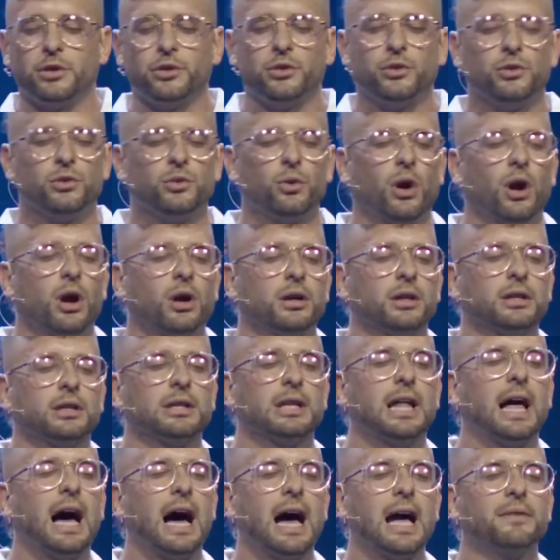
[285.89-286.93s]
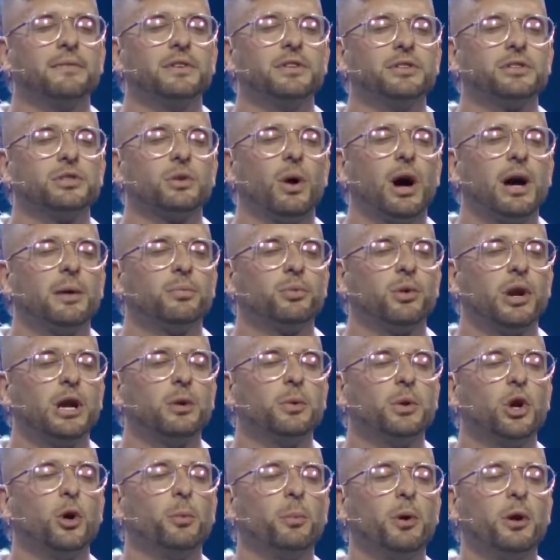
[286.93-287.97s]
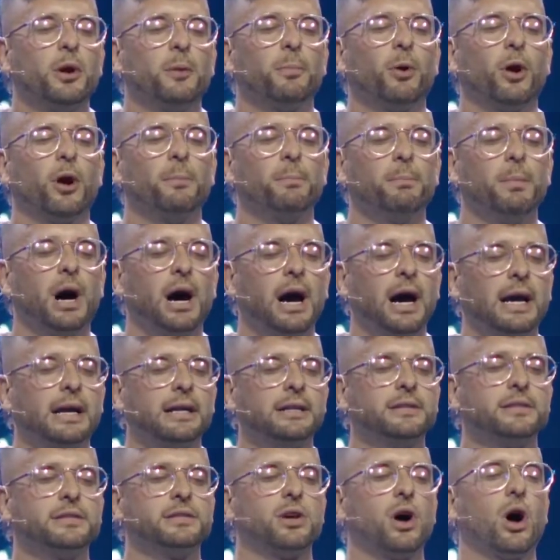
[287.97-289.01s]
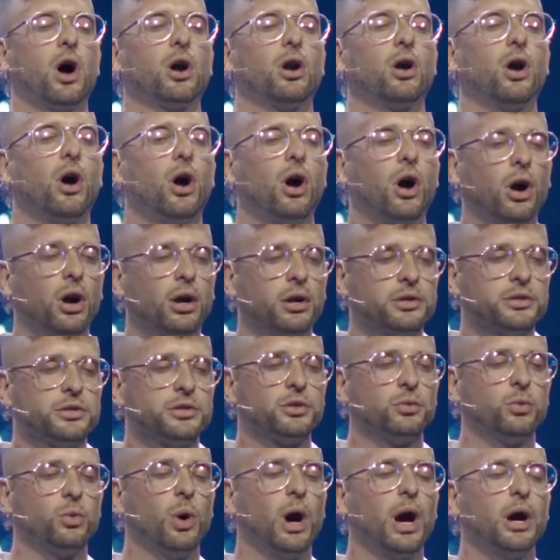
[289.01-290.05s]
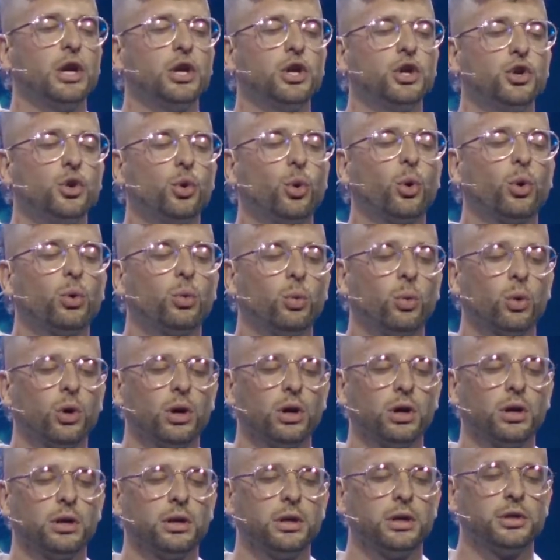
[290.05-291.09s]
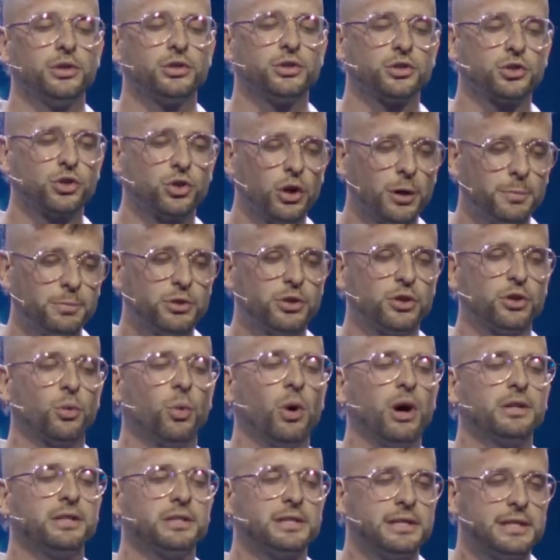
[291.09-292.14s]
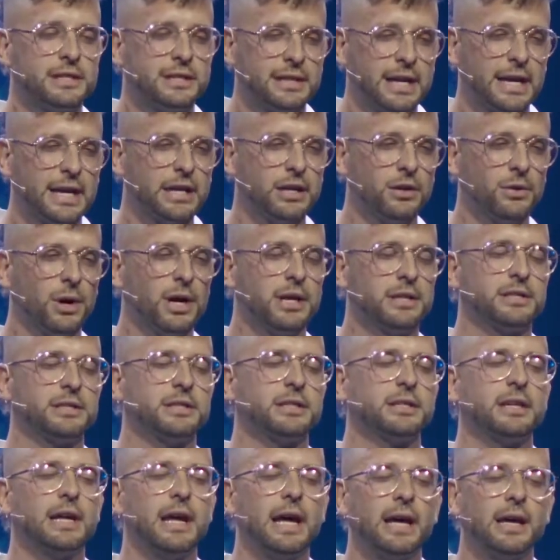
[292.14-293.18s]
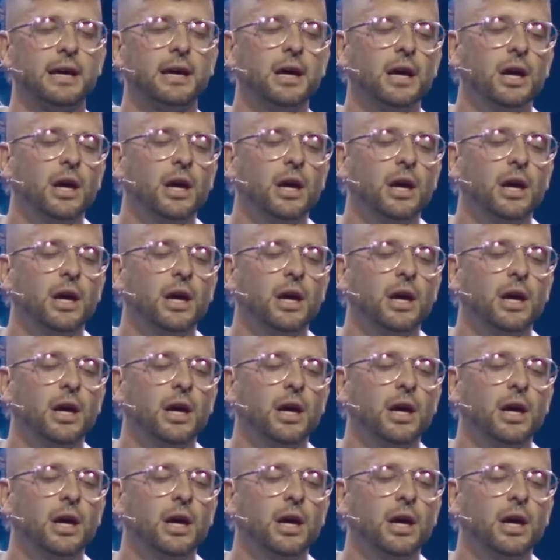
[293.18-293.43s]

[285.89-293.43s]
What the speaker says: you are alive. And so I pray we'd open up our minds, our hearts to what your word, Scripture, wants to say to us today.